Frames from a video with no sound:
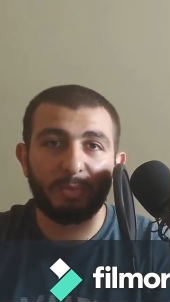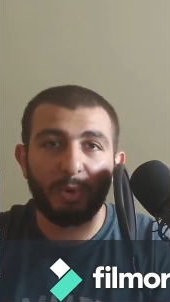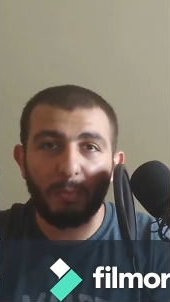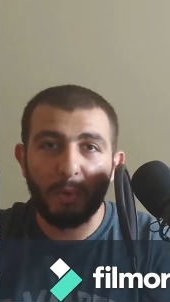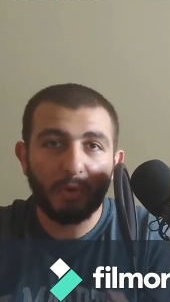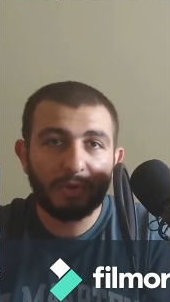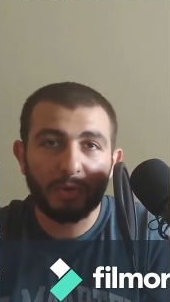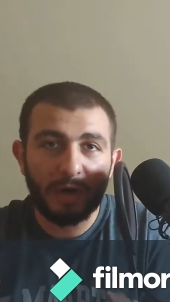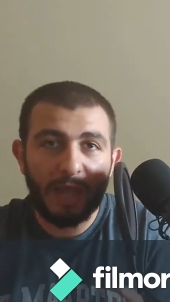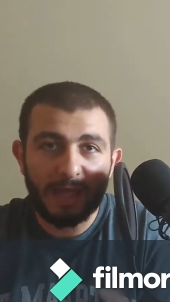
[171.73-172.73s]
to put
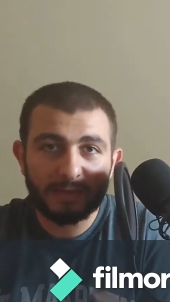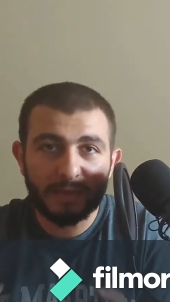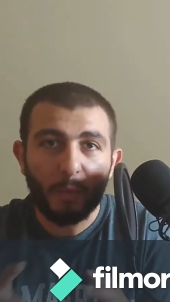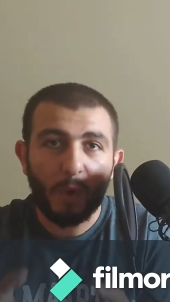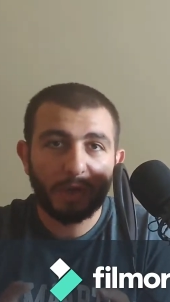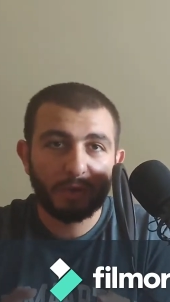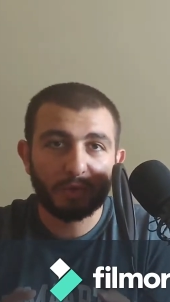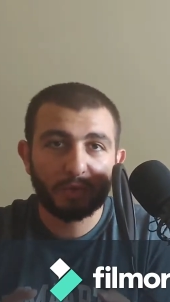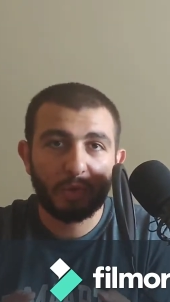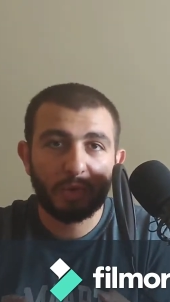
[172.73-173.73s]
both your hands on one
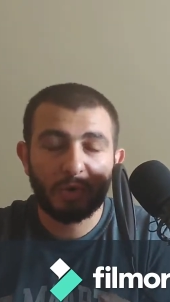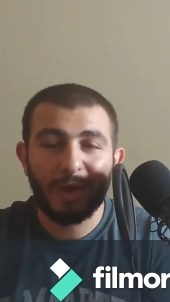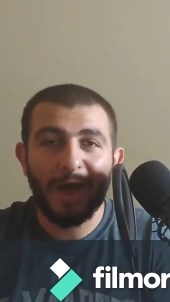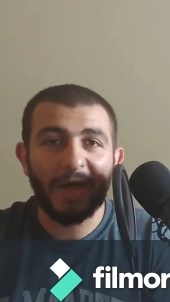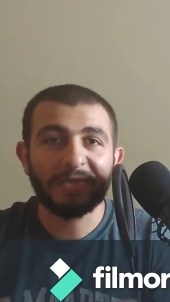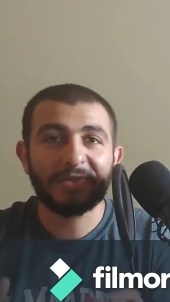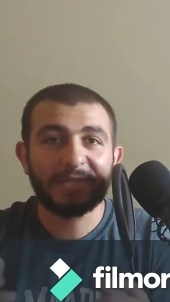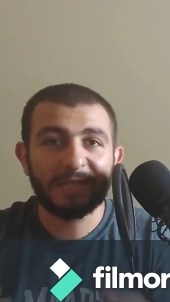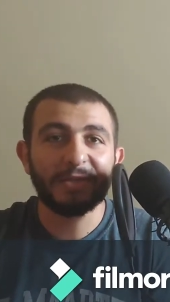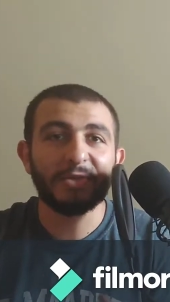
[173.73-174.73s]
controller
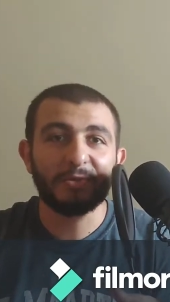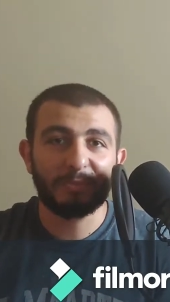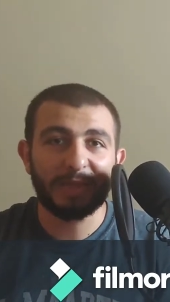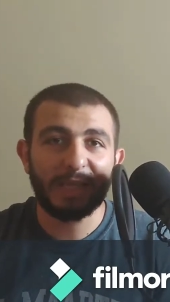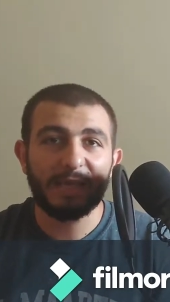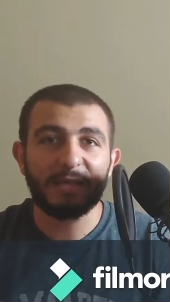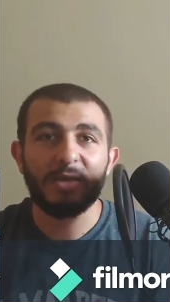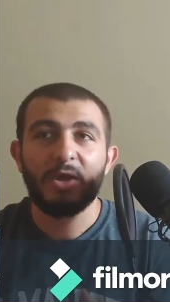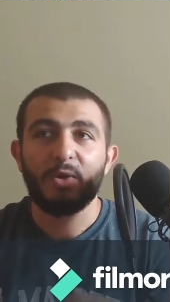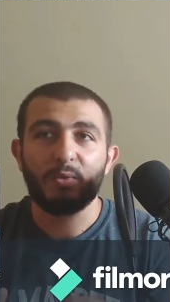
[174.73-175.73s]
until you play